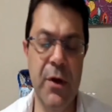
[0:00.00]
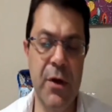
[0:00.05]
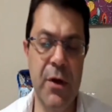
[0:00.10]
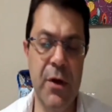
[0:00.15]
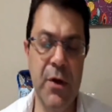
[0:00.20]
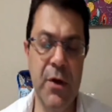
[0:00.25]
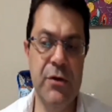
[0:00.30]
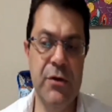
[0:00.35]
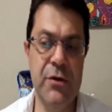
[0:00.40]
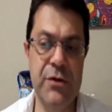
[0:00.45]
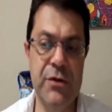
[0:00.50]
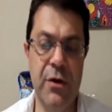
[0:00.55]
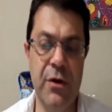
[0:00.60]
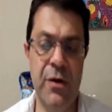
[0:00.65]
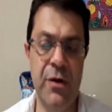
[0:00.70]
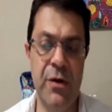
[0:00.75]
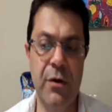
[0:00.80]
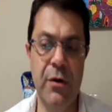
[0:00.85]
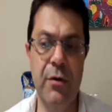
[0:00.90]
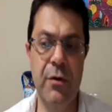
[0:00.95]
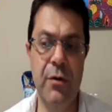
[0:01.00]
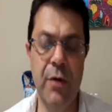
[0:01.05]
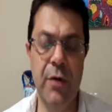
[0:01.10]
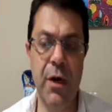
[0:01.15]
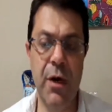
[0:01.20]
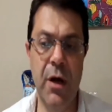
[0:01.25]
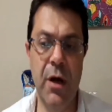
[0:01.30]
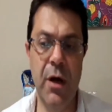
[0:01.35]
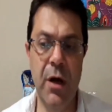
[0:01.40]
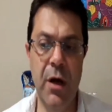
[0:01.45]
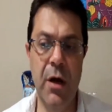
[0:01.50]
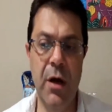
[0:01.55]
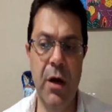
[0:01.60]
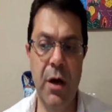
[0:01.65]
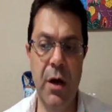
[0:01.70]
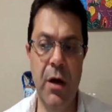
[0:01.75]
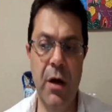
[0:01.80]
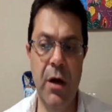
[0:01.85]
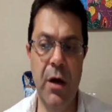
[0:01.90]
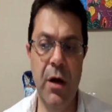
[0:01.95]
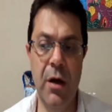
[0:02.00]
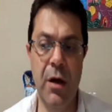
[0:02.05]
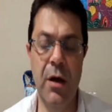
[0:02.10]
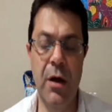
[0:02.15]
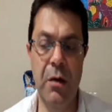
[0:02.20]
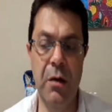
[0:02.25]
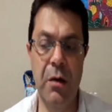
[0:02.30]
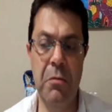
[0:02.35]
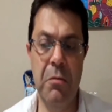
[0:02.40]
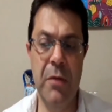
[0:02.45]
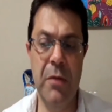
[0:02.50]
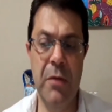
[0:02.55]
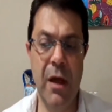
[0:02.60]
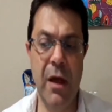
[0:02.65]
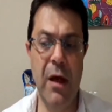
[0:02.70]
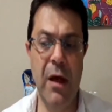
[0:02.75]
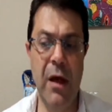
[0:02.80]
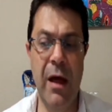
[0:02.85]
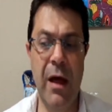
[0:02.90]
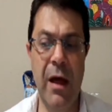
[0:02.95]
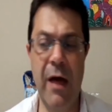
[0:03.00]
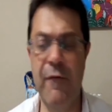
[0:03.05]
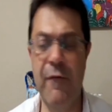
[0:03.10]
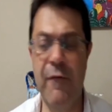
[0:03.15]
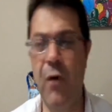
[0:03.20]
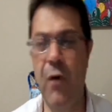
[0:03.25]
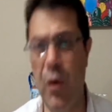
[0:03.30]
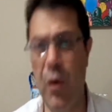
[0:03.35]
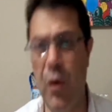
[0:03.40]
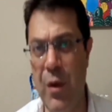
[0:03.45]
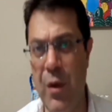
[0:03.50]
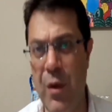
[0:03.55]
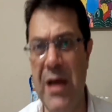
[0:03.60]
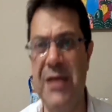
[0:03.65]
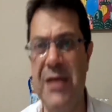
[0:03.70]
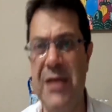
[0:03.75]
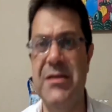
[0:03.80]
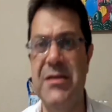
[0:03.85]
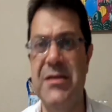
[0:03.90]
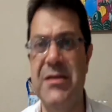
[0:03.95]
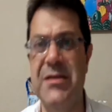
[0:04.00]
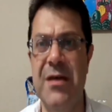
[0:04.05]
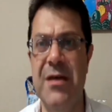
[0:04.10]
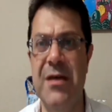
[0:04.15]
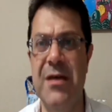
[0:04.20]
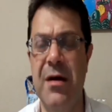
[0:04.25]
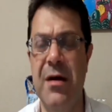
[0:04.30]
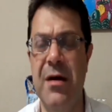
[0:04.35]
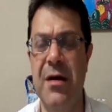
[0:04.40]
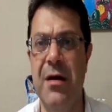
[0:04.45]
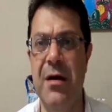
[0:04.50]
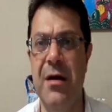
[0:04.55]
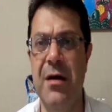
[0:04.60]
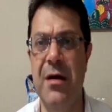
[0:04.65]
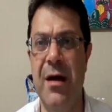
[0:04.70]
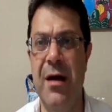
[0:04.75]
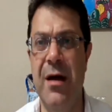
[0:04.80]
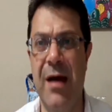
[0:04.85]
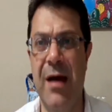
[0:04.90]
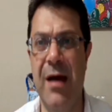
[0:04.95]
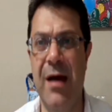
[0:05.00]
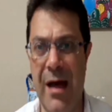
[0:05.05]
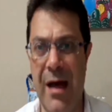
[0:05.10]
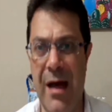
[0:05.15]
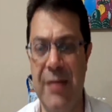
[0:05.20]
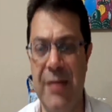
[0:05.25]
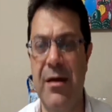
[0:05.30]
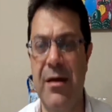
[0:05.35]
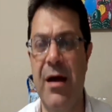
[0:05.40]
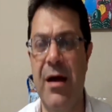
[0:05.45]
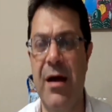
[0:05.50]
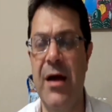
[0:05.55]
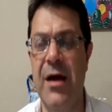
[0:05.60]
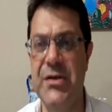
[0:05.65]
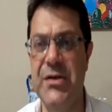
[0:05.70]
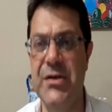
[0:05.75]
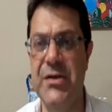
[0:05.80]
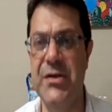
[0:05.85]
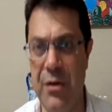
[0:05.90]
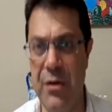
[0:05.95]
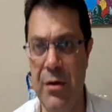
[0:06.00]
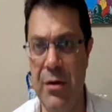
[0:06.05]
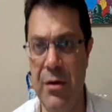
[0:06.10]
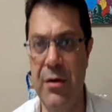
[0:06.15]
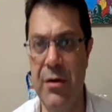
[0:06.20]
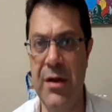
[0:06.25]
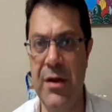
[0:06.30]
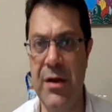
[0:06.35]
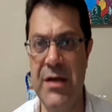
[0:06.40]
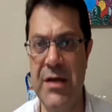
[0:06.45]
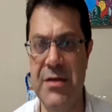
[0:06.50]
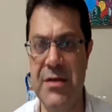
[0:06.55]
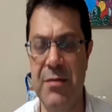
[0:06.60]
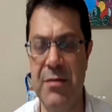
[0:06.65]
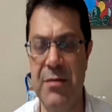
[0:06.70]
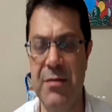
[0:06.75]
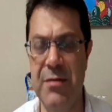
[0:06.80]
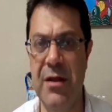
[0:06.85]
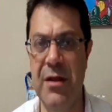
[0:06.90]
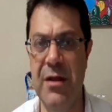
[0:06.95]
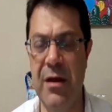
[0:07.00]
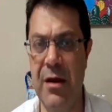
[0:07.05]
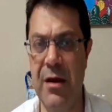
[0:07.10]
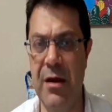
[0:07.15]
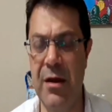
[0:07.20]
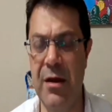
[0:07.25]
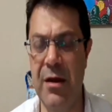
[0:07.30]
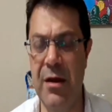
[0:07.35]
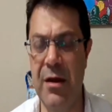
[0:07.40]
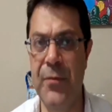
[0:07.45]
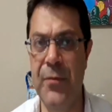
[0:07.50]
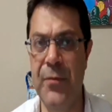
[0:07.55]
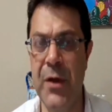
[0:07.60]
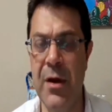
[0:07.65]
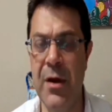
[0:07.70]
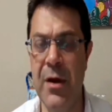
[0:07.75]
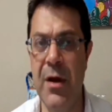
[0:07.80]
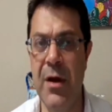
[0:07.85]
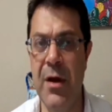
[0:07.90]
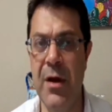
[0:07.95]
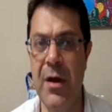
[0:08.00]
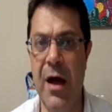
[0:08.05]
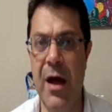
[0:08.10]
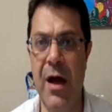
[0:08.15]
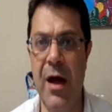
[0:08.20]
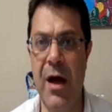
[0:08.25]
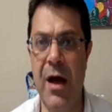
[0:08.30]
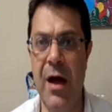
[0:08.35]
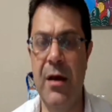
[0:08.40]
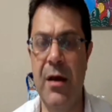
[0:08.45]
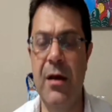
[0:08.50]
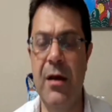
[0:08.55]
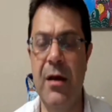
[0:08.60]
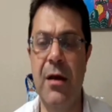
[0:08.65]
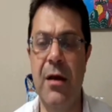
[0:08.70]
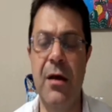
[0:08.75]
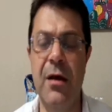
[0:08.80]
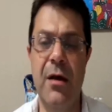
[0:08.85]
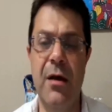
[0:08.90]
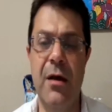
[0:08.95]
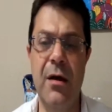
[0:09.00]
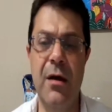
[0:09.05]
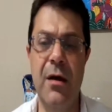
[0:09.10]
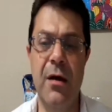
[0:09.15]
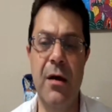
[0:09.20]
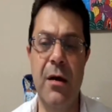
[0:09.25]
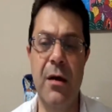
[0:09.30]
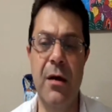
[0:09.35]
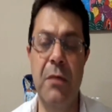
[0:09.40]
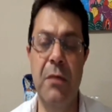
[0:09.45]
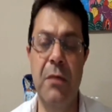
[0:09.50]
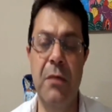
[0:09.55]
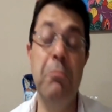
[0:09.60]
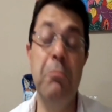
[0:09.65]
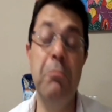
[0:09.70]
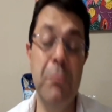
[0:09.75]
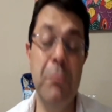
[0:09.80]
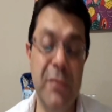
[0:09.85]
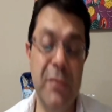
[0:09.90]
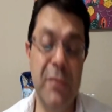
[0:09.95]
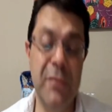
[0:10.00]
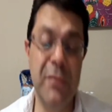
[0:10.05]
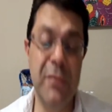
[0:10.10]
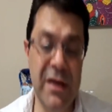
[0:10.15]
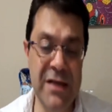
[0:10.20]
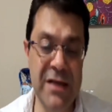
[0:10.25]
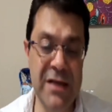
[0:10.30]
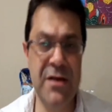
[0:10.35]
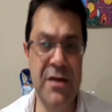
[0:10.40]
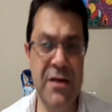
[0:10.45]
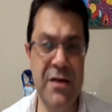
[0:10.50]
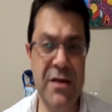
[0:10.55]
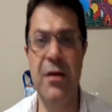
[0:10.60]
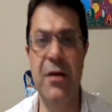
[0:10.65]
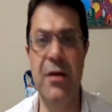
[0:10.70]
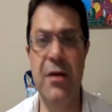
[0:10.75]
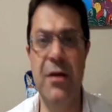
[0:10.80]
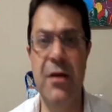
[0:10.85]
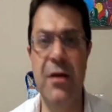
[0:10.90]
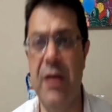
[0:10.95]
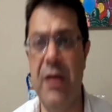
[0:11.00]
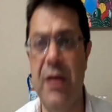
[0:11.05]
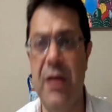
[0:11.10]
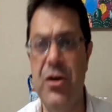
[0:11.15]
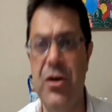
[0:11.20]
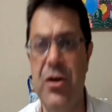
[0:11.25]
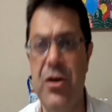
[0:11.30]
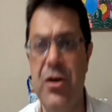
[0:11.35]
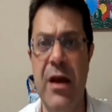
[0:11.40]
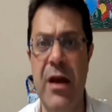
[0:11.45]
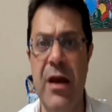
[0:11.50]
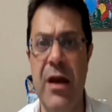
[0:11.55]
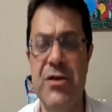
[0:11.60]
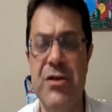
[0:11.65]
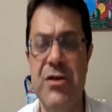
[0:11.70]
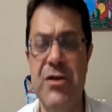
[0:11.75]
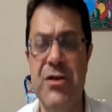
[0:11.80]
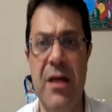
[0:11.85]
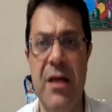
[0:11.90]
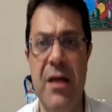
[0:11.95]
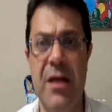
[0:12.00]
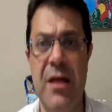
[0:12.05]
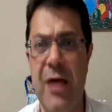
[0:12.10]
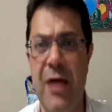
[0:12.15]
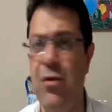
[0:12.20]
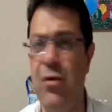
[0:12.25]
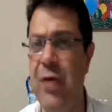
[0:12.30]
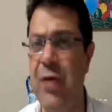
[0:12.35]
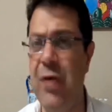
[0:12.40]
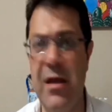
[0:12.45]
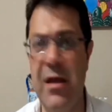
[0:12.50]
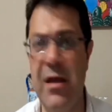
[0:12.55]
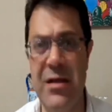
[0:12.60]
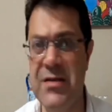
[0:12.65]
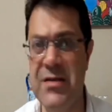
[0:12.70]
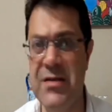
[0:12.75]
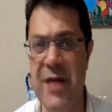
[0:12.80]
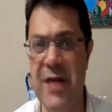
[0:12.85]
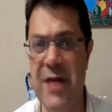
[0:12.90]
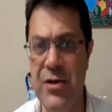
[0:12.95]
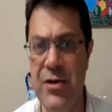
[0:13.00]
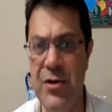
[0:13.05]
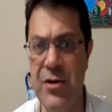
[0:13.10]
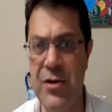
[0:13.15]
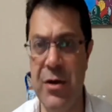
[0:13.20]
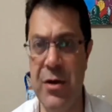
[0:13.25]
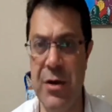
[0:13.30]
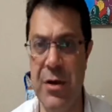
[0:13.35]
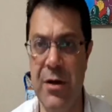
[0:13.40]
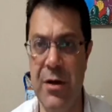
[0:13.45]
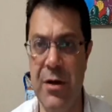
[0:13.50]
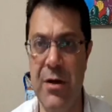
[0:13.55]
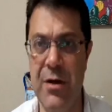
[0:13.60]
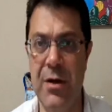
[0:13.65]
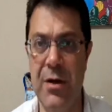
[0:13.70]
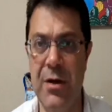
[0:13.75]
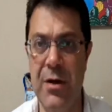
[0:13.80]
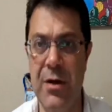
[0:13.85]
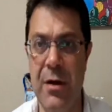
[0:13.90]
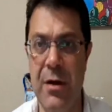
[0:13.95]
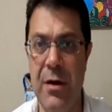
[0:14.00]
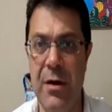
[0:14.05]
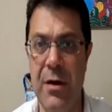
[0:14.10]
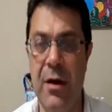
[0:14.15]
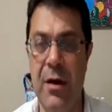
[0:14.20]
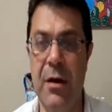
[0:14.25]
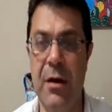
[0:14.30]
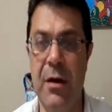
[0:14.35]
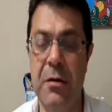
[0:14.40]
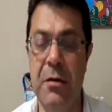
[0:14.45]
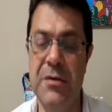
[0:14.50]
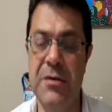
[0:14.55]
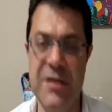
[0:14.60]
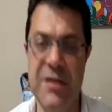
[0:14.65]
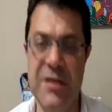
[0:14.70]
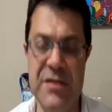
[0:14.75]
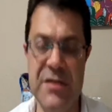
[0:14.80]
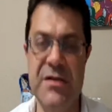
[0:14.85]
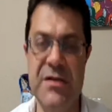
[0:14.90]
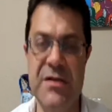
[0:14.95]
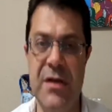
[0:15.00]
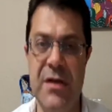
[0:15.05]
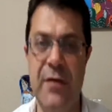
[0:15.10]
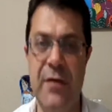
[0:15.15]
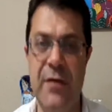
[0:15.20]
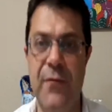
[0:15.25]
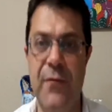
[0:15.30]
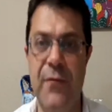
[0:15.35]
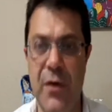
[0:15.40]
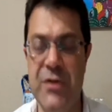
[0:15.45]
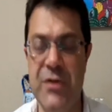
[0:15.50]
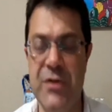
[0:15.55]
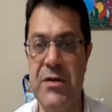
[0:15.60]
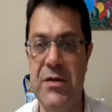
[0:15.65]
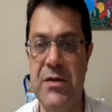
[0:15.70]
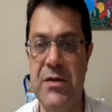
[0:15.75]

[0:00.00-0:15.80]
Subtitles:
So they have always had their eyes on the Eastern Mediterranean. And the Syrian-Russian relations date back to the 18th century, since the first